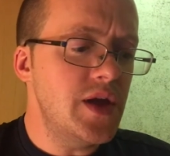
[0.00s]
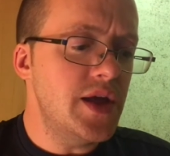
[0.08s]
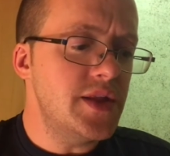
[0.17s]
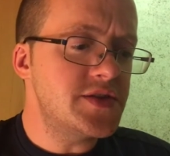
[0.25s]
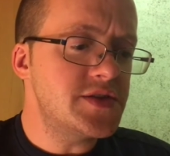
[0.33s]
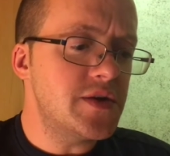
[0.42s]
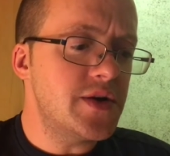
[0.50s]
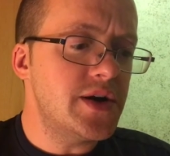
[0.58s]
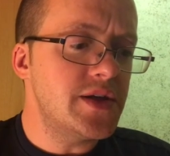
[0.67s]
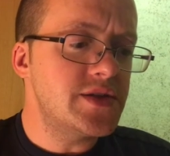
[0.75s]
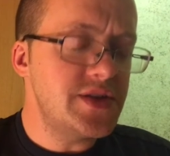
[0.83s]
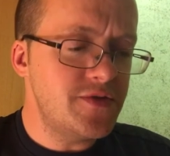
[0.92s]
And so
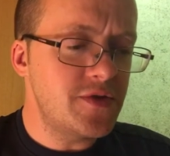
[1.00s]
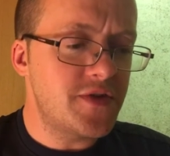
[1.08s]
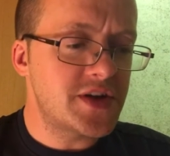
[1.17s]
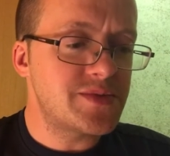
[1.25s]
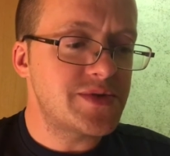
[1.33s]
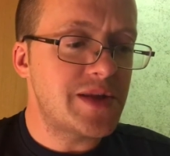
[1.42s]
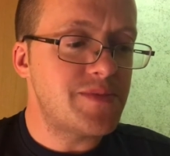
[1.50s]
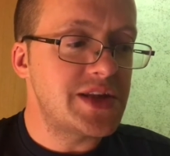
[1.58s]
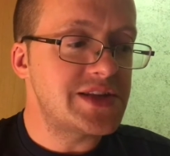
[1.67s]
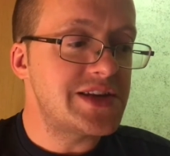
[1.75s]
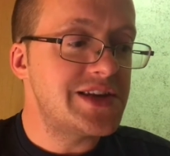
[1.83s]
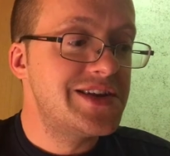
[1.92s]
the seafood and vegetables had
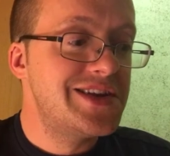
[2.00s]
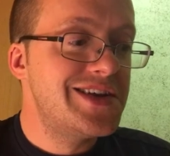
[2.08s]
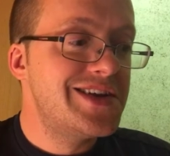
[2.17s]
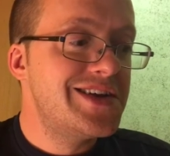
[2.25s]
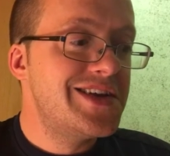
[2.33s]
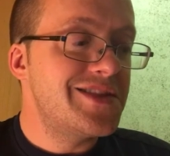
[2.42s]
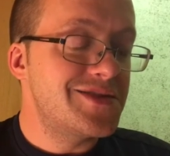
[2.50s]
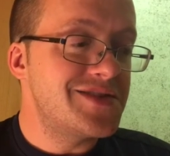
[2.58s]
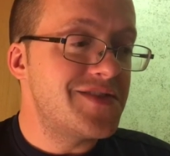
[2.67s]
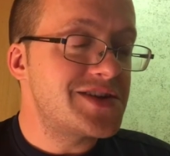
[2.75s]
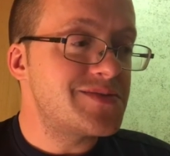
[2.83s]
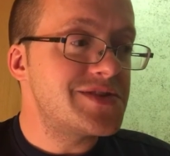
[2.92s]
beans in it. Those are
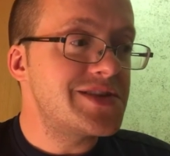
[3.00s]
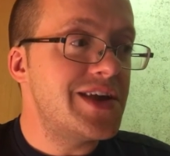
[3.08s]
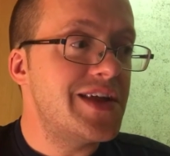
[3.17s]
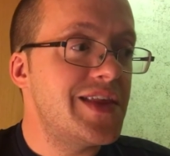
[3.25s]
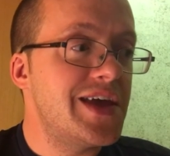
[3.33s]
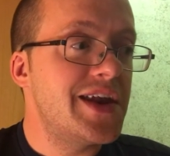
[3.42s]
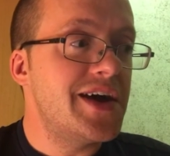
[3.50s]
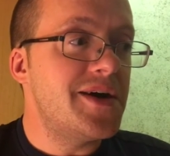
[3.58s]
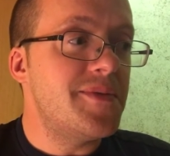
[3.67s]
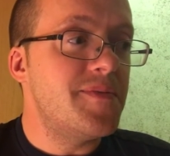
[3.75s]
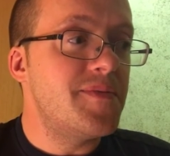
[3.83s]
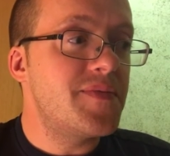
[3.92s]
the vegetables. And then
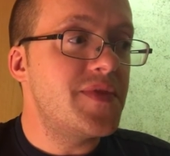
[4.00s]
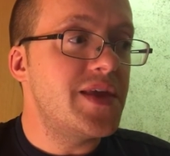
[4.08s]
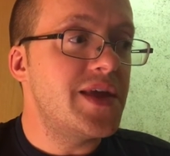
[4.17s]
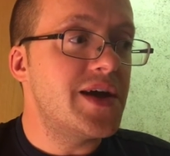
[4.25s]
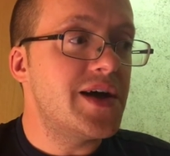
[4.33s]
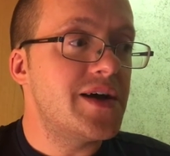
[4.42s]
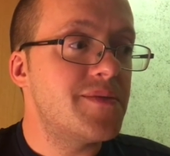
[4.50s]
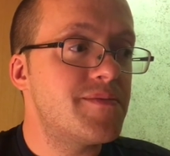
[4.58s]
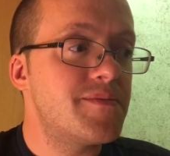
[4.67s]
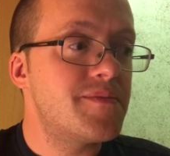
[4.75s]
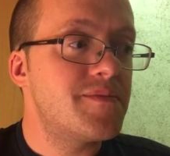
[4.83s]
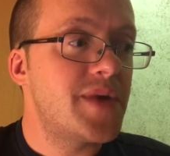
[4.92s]
the
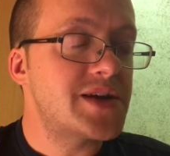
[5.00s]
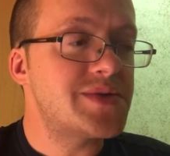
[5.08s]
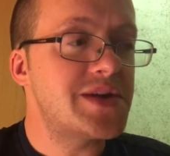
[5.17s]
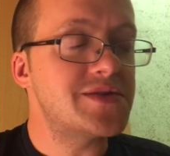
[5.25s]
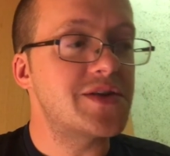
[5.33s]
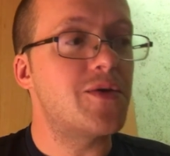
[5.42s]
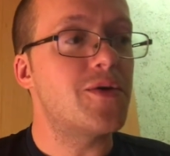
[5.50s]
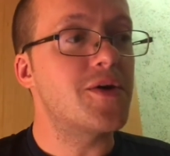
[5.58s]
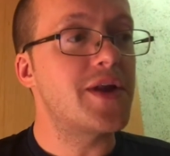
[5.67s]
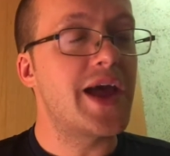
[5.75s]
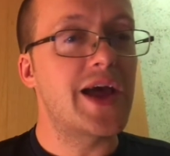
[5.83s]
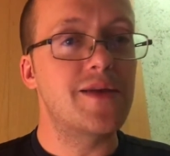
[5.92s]
mashed potatoes and
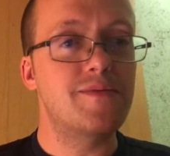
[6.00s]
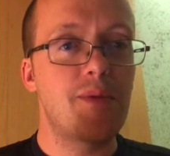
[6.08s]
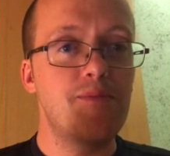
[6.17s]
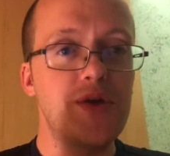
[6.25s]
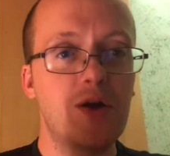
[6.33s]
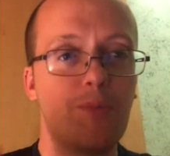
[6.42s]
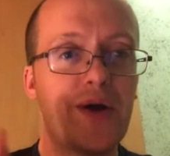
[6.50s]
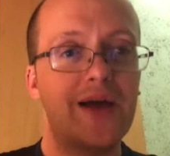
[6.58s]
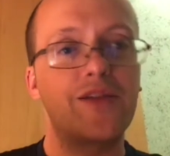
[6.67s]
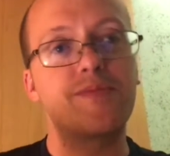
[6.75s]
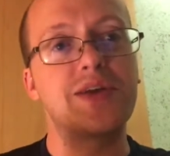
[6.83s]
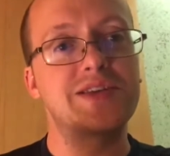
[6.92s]
corn had a big old
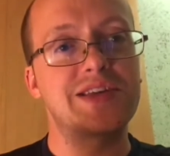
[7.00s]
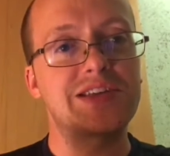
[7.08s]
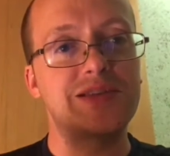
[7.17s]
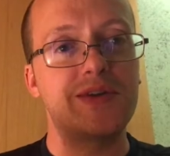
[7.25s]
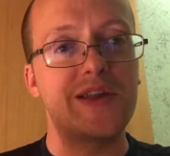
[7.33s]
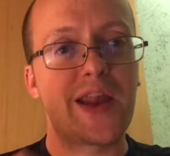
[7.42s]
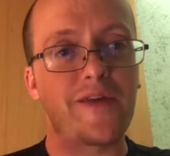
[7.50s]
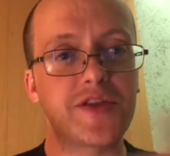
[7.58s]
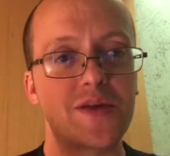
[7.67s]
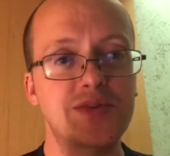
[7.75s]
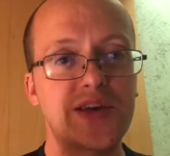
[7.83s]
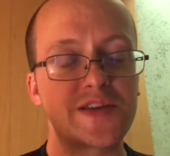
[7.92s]
pile of peas next to it, and
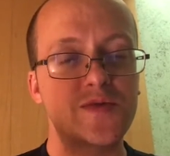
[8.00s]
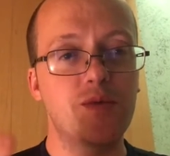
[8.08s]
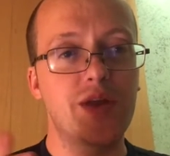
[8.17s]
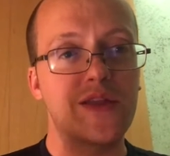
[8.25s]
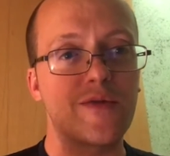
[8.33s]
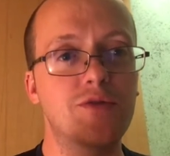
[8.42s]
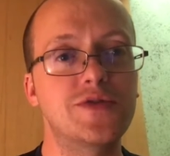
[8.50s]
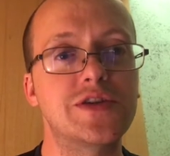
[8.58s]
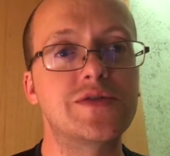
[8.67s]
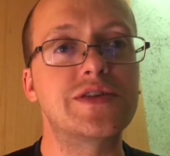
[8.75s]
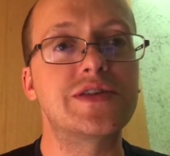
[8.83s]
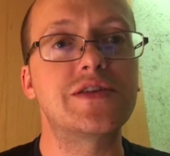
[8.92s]
everything was kind of swimming in their own
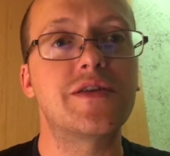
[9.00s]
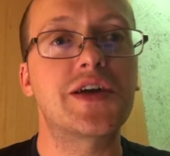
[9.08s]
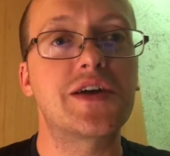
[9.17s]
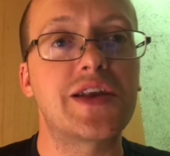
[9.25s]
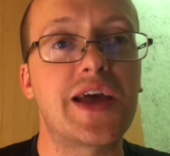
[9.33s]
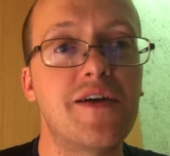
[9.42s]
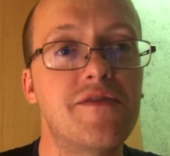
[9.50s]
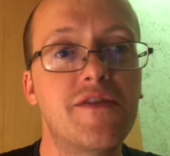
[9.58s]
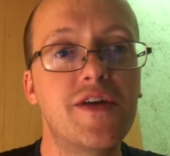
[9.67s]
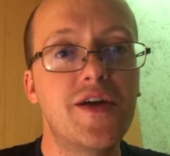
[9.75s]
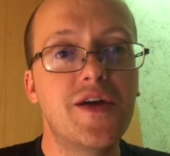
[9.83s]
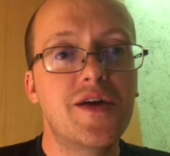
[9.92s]
juices, so I couldn't have,
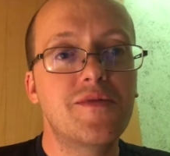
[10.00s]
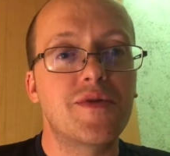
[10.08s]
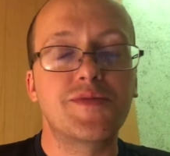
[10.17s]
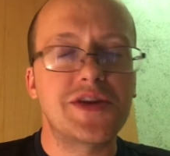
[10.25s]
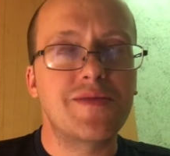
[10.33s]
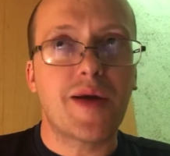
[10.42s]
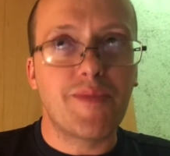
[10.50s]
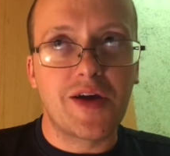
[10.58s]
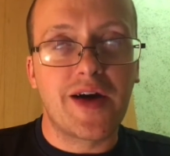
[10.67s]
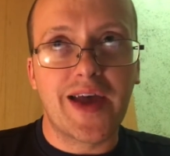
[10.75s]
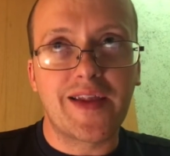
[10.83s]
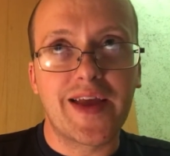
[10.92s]
pretty much in my
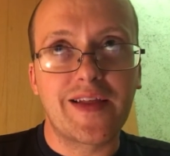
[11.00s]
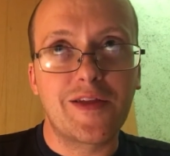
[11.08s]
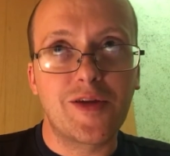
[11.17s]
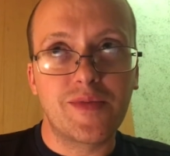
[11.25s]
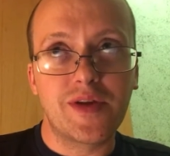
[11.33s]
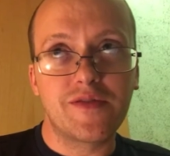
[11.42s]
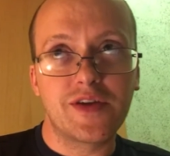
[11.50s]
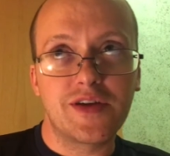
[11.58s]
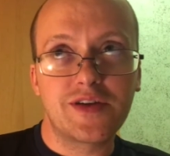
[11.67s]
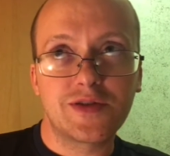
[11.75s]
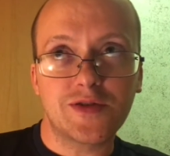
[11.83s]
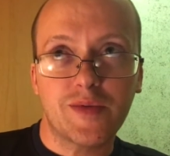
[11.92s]
meal I had like a little bit of a
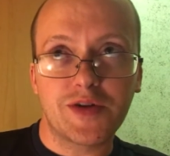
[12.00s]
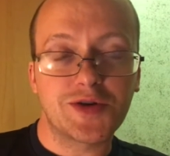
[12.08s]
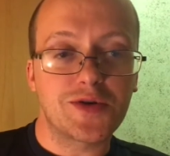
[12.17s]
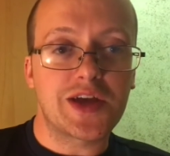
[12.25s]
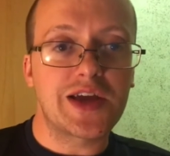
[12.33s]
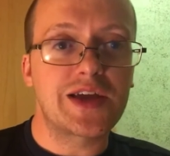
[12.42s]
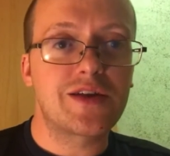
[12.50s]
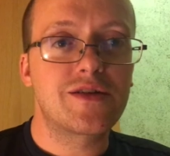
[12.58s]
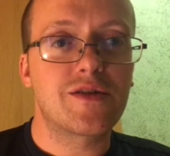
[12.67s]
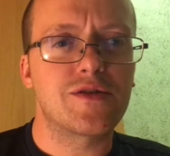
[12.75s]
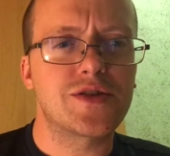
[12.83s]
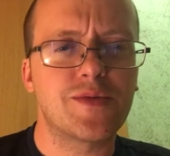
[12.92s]
strawberry shortcake,
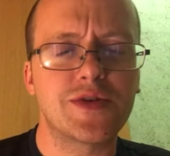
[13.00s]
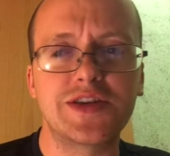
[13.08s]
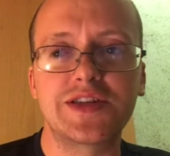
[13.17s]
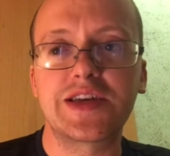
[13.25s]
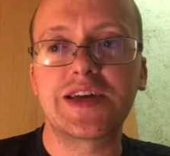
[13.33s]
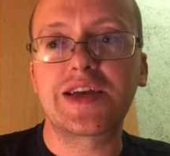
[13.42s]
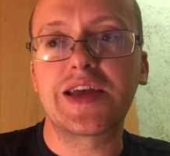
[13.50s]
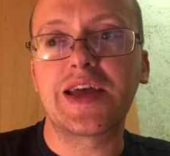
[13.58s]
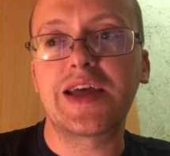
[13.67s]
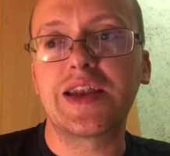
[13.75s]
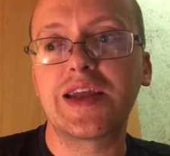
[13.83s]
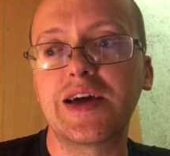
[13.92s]
or strawberry cheesecake,
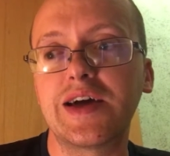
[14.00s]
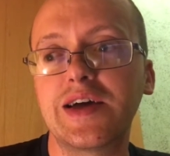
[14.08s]
and